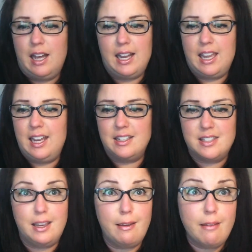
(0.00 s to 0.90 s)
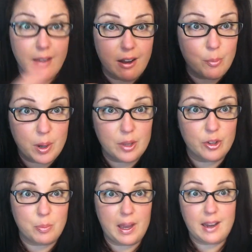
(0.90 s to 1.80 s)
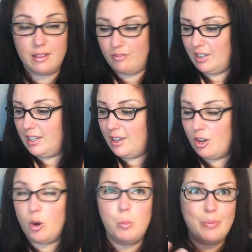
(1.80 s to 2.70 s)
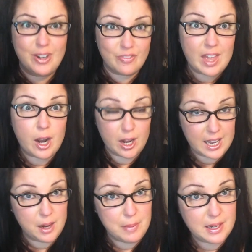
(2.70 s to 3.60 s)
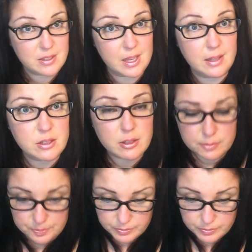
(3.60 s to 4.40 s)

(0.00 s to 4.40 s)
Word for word: I can't see. I'll probably look back at the video, but if that kind of makes sense.